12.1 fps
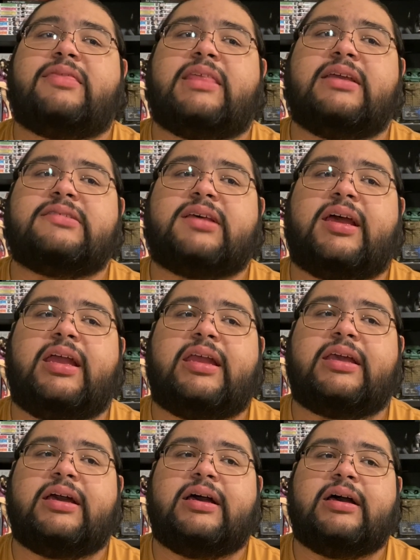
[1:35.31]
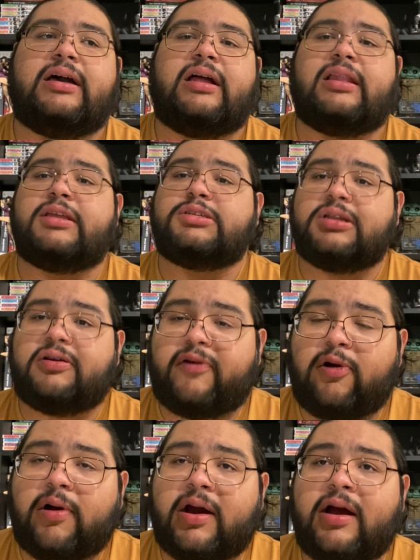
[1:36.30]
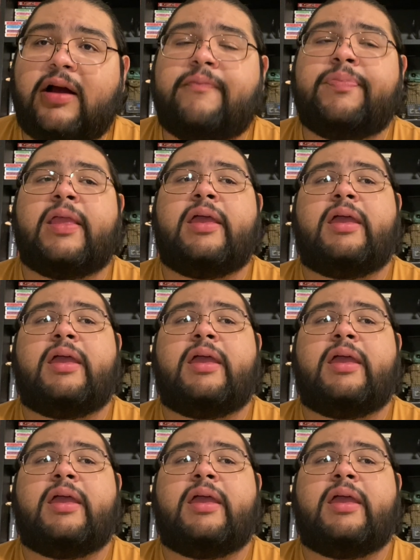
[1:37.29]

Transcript: things like Legend of Korra